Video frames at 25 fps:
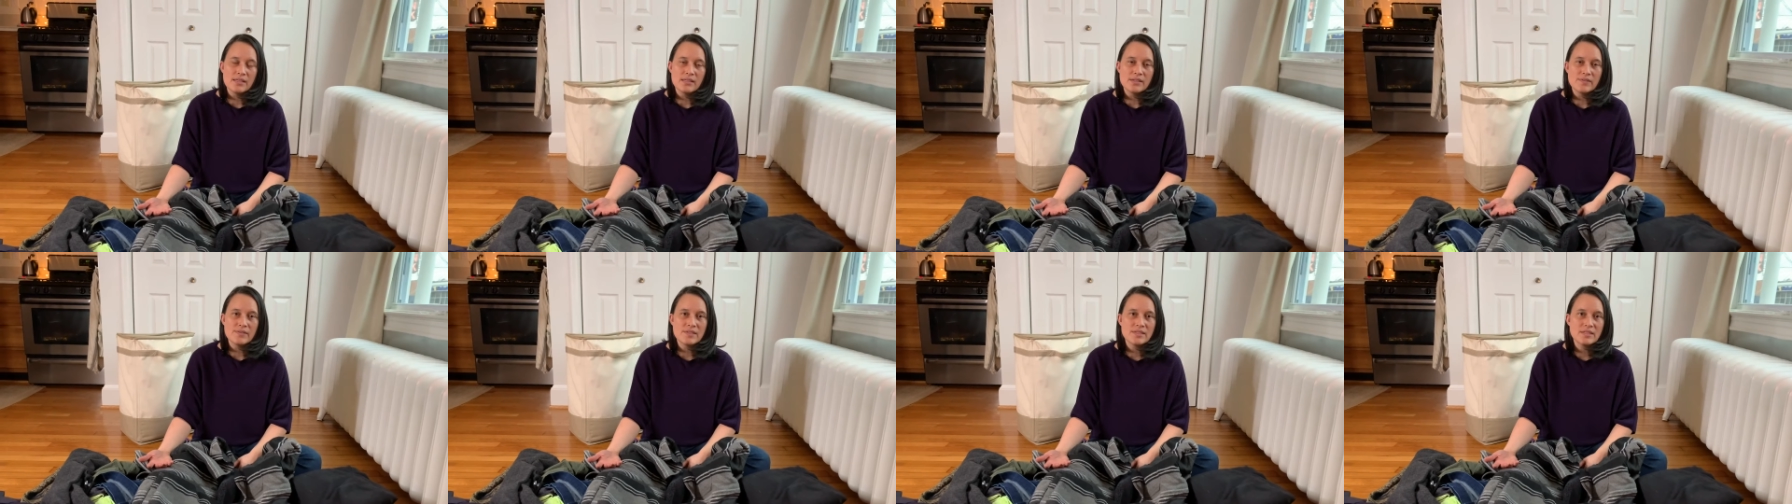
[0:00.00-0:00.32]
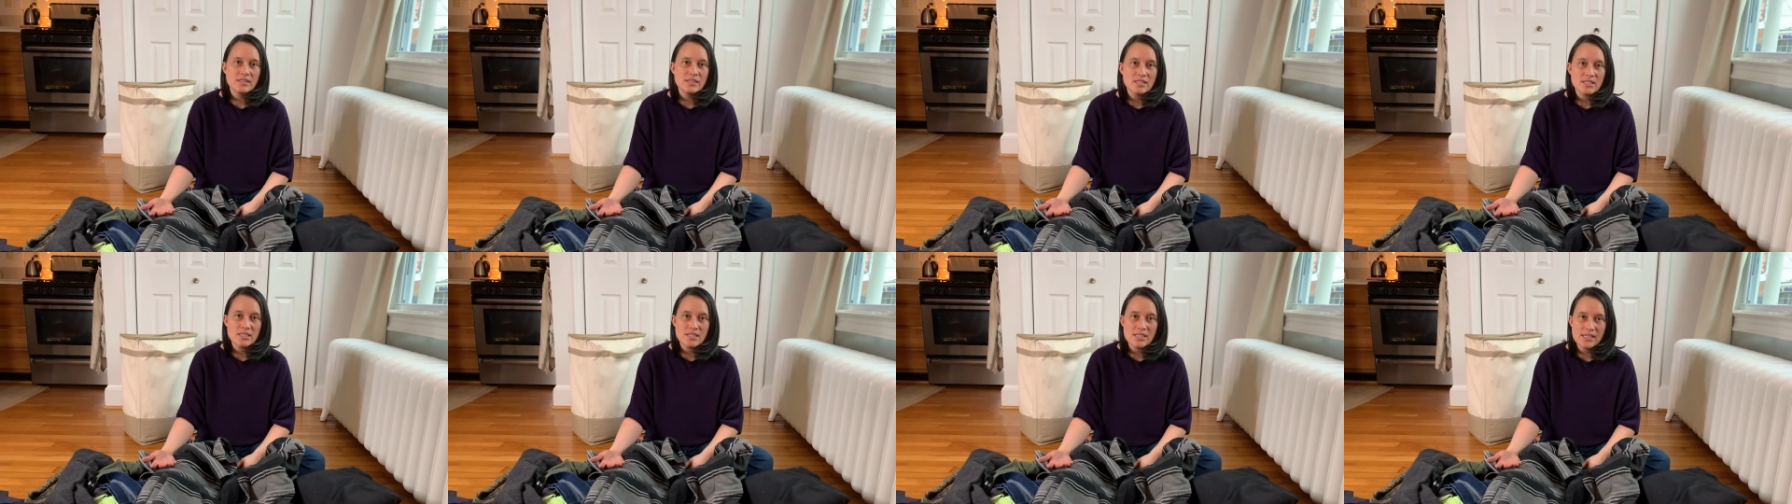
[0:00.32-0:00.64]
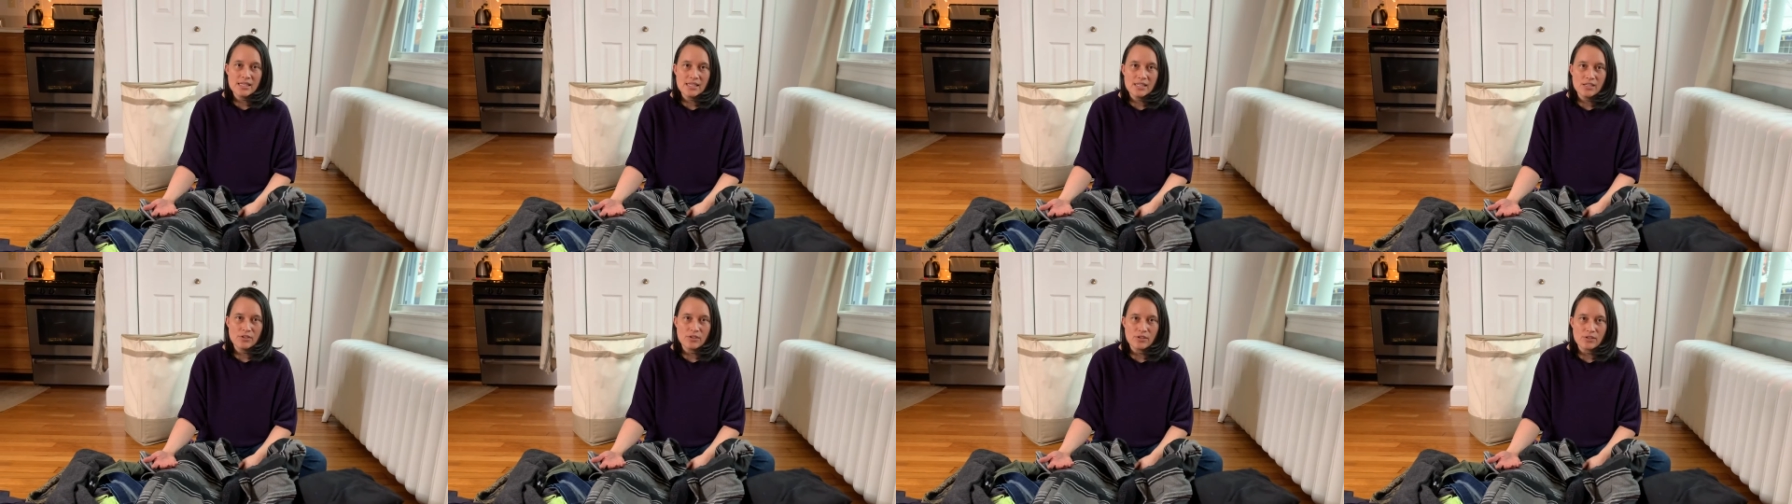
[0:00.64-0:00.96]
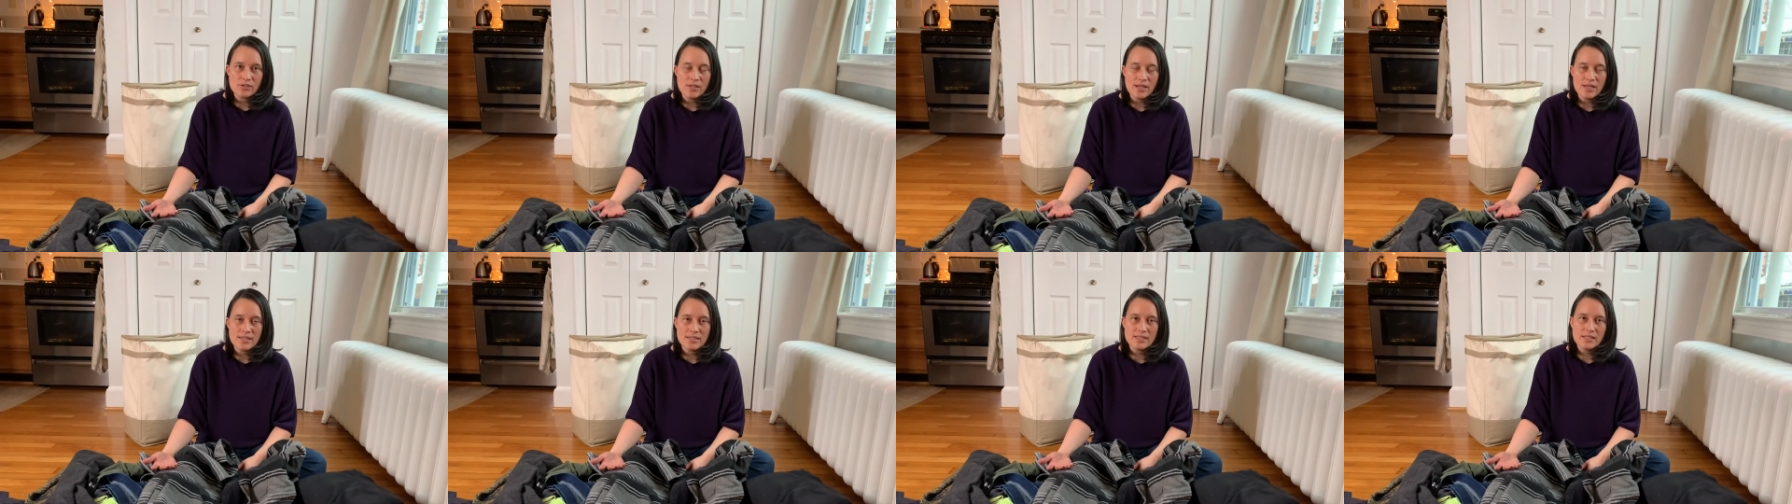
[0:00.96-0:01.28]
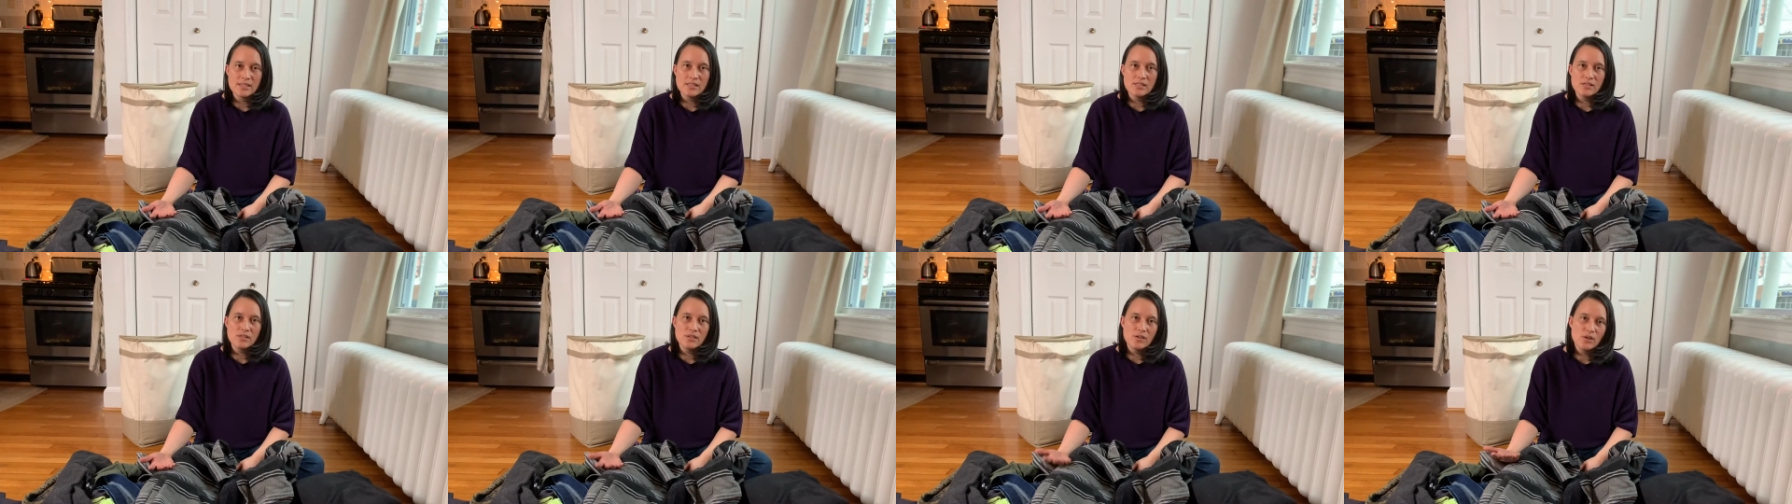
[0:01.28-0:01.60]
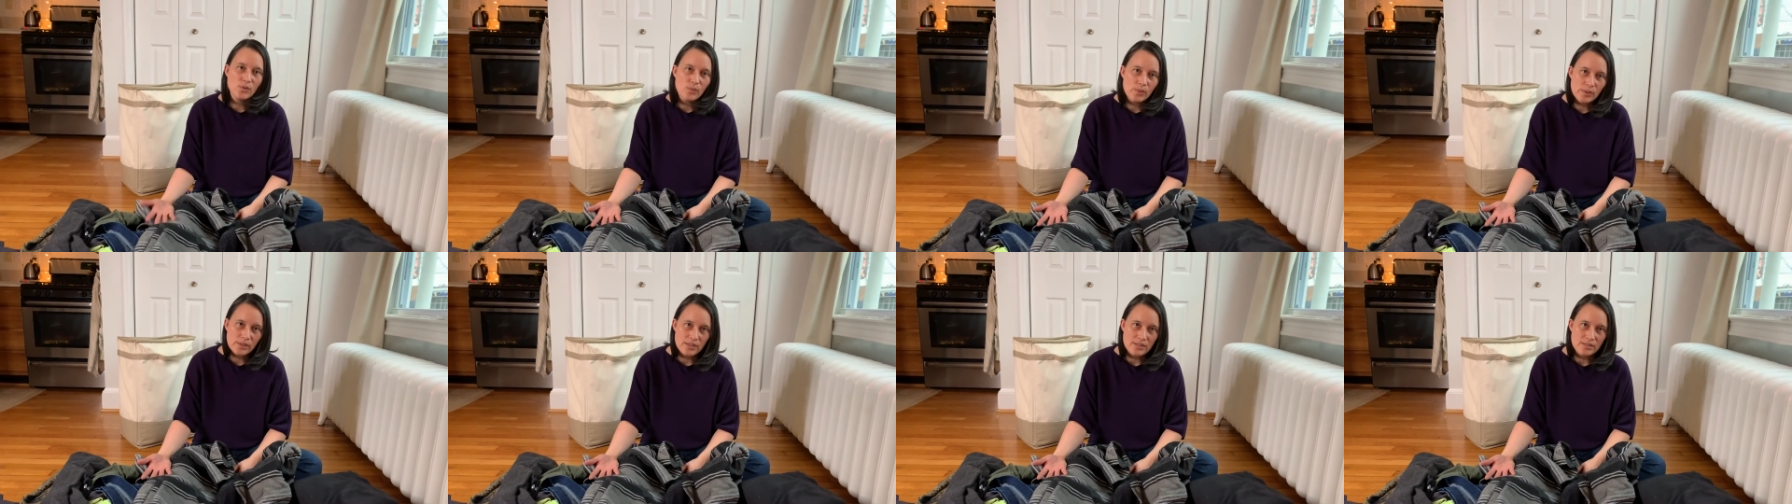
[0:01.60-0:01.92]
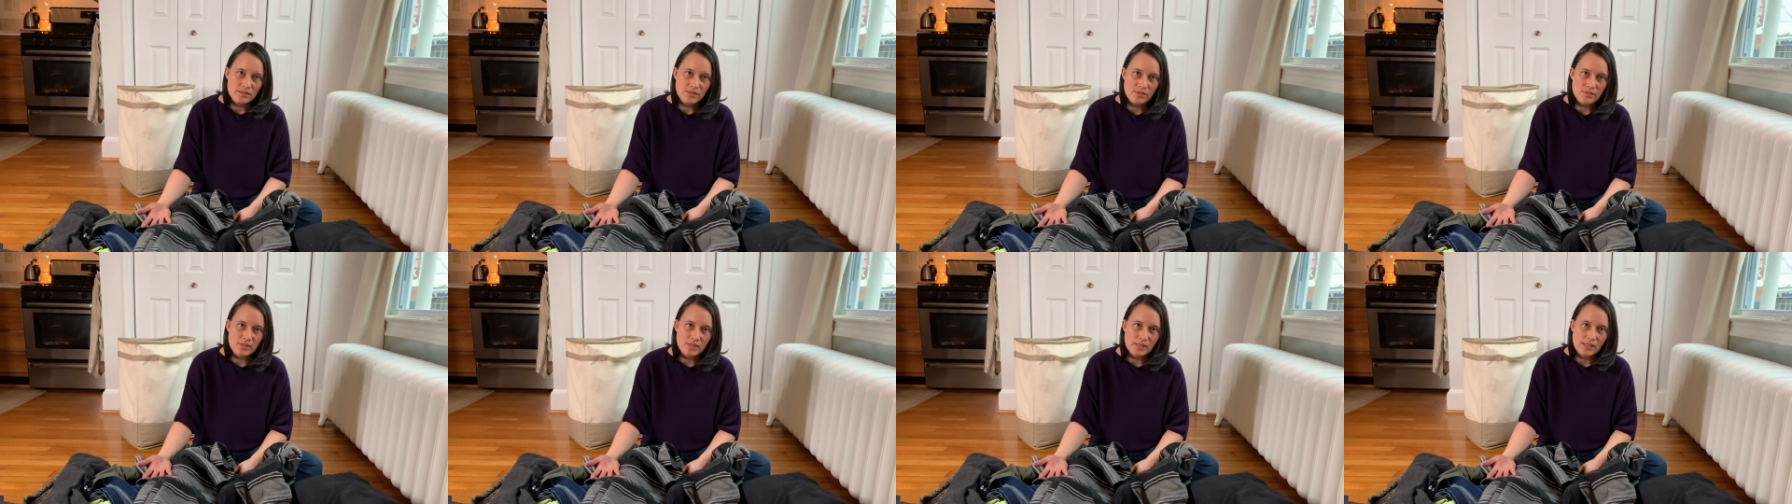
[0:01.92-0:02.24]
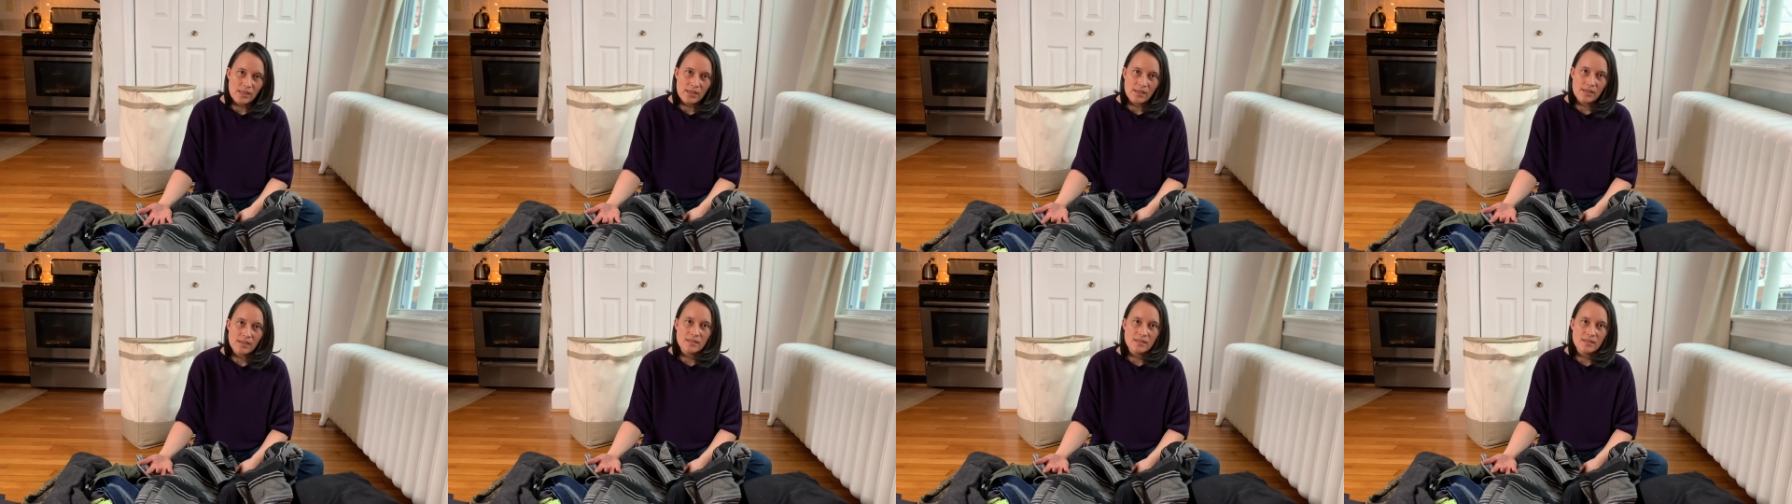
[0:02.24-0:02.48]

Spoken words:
if it's just sitting in your closet, no one is using it,